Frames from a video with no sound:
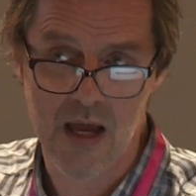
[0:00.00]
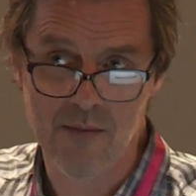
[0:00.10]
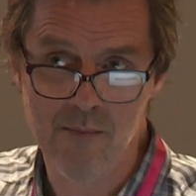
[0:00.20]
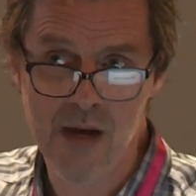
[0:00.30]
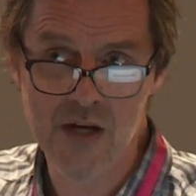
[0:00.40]

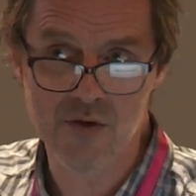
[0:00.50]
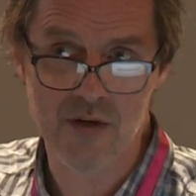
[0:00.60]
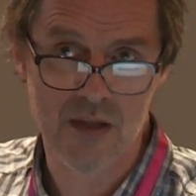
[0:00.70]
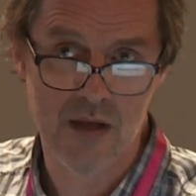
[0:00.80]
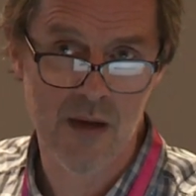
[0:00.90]
and
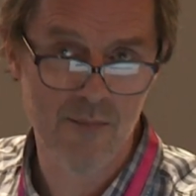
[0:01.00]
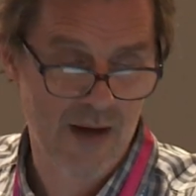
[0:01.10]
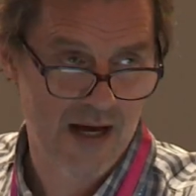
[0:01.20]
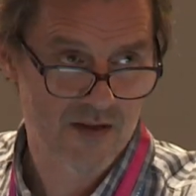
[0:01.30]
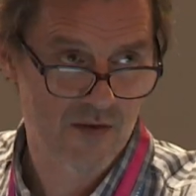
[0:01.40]
measuring the
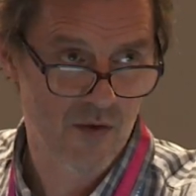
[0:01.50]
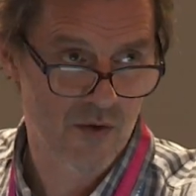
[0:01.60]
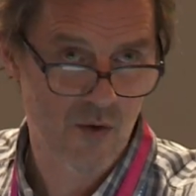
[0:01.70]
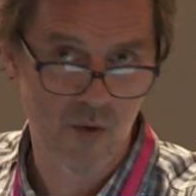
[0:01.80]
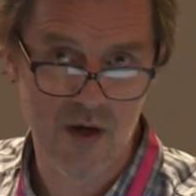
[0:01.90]
impact on
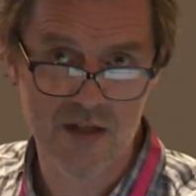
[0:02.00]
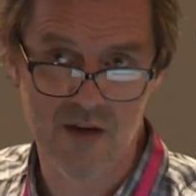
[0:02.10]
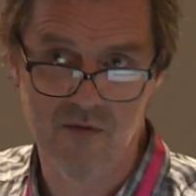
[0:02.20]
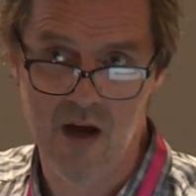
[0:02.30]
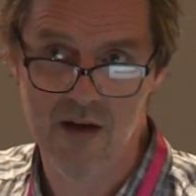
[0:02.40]
the quality
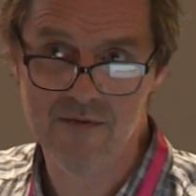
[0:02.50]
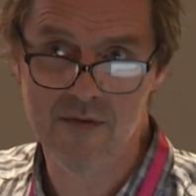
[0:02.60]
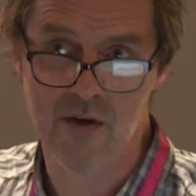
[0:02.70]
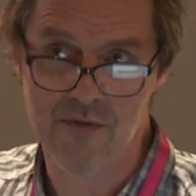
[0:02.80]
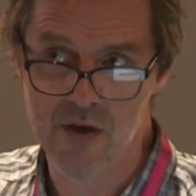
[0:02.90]
of life
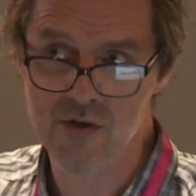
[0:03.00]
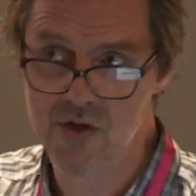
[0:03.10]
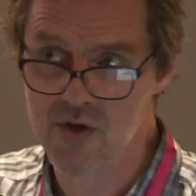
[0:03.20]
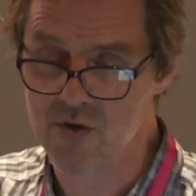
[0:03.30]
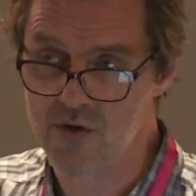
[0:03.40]
of those
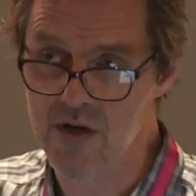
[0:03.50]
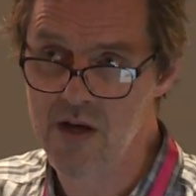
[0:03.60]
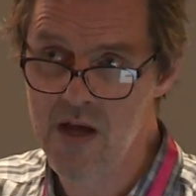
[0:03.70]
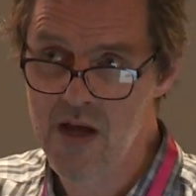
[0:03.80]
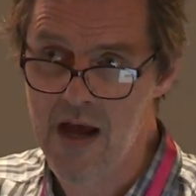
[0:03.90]
children
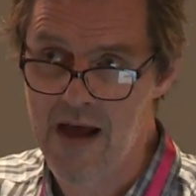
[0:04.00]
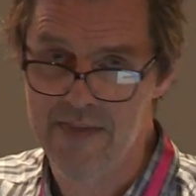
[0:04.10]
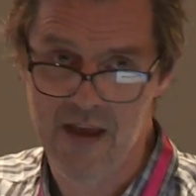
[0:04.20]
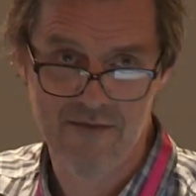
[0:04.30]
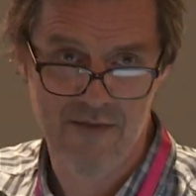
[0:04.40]
and
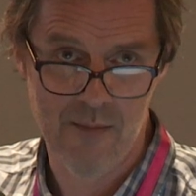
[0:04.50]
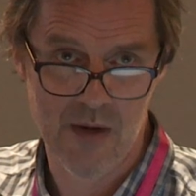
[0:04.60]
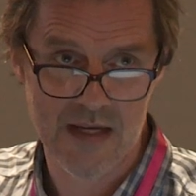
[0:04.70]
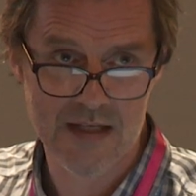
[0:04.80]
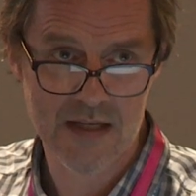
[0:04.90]
their
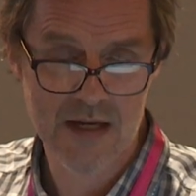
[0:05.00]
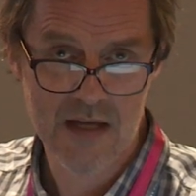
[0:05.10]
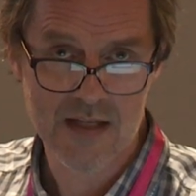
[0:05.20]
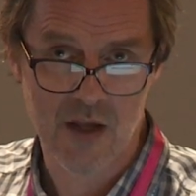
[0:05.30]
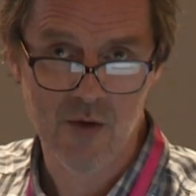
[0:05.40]
families
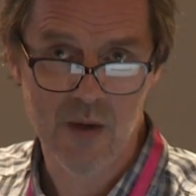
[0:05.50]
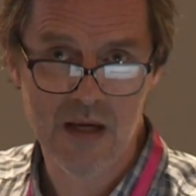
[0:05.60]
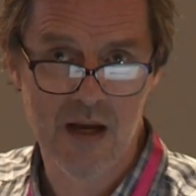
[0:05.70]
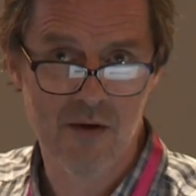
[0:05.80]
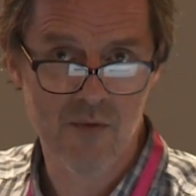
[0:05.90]
so that we can
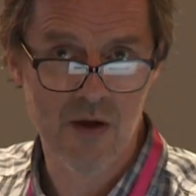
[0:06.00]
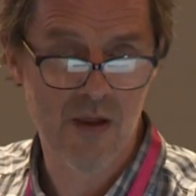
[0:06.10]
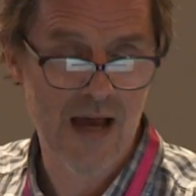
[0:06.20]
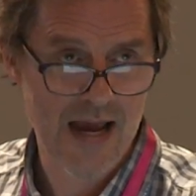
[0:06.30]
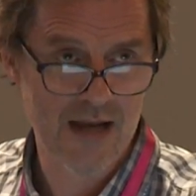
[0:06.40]
get a real
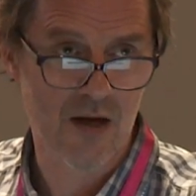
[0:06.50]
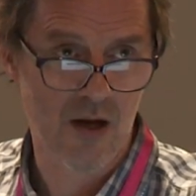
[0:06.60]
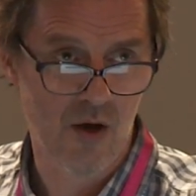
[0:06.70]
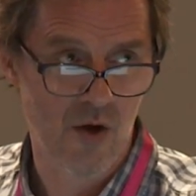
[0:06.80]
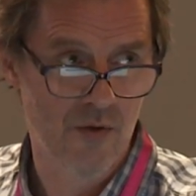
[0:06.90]

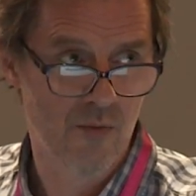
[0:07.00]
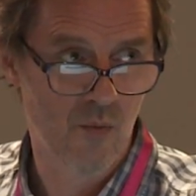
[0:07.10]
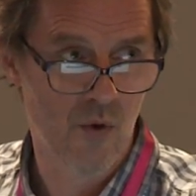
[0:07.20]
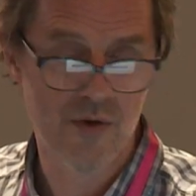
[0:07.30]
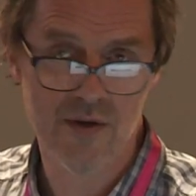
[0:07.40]
handle on
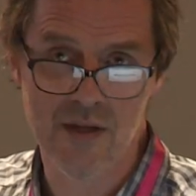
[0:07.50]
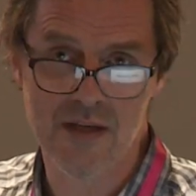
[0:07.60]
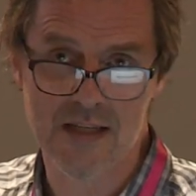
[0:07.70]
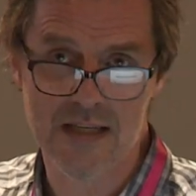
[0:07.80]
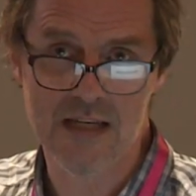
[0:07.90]
what the
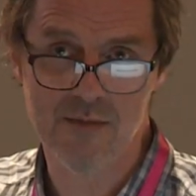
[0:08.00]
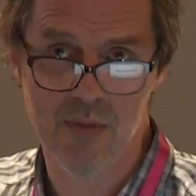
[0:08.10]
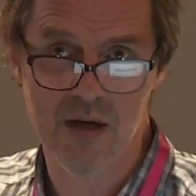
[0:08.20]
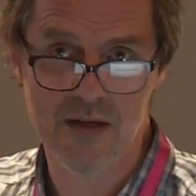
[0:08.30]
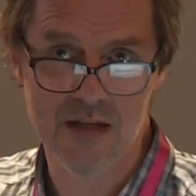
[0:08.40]
disease
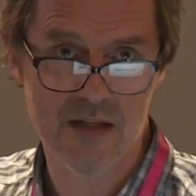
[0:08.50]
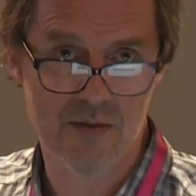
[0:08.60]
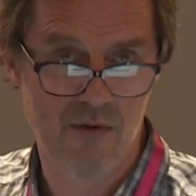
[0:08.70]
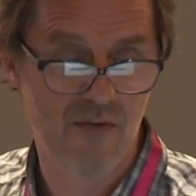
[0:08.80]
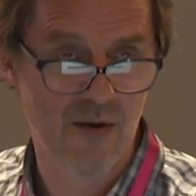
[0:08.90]
burden is to
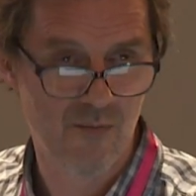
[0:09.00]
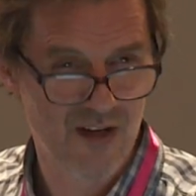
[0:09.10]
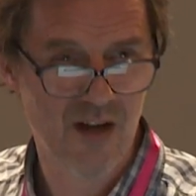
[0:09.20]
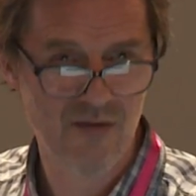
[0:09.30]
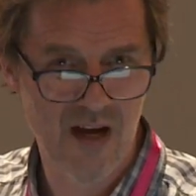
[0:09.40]
prevent. We
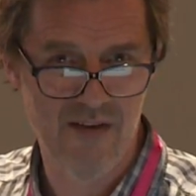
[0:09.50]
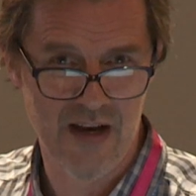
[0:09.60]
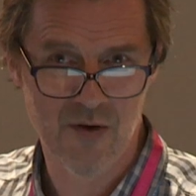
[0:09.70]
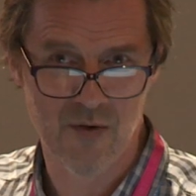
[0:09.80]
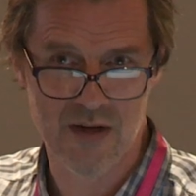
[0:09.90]
don't have
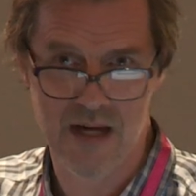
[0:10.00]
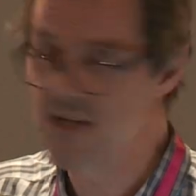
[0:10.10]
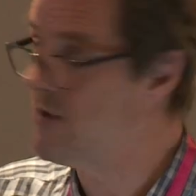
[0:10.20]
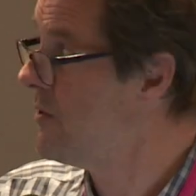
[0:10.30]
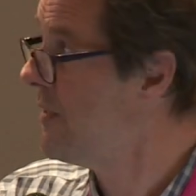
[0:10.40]
adequate
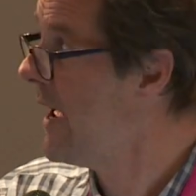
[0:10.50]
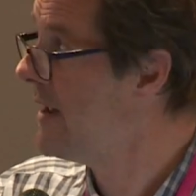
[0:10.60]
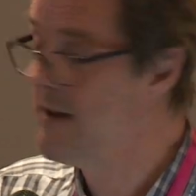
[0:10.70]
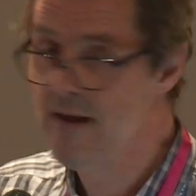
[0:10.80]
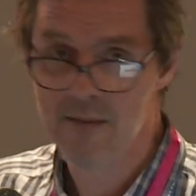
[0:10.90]
data on that,
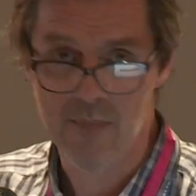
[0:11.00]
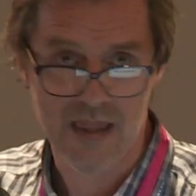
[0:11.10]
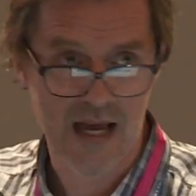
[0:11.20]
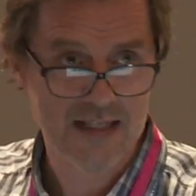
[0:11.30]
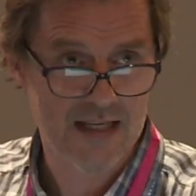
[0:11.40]
but
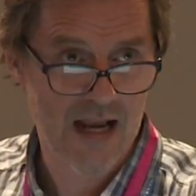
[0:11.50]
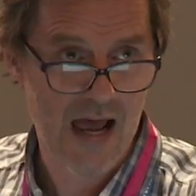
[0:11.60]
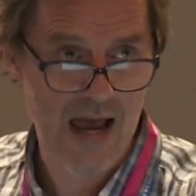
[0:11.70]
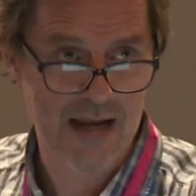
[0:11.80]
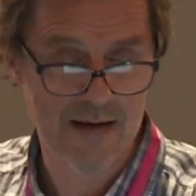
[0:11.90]
that's in
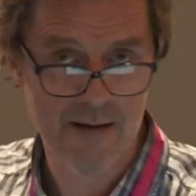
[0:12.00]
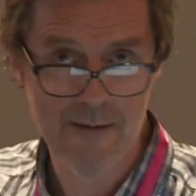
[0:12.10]
hand.